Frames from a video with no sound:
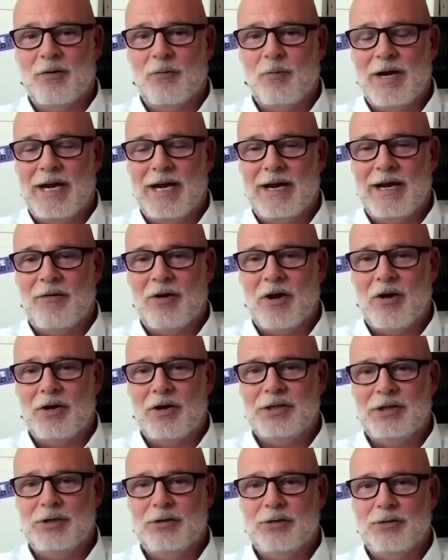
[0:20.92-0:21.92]
Where are
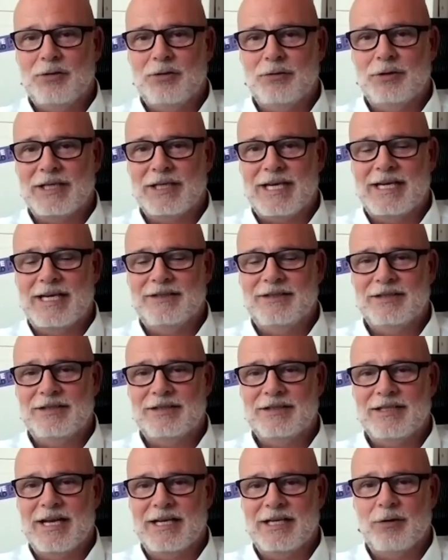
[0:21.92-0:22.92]
you located
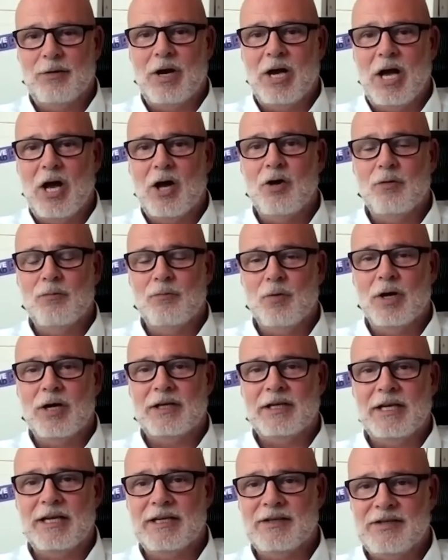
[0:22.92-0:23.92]
today? You're at home
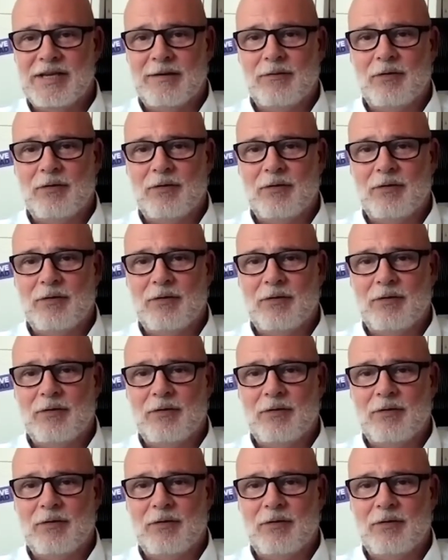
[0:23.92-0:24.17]
working, is that right?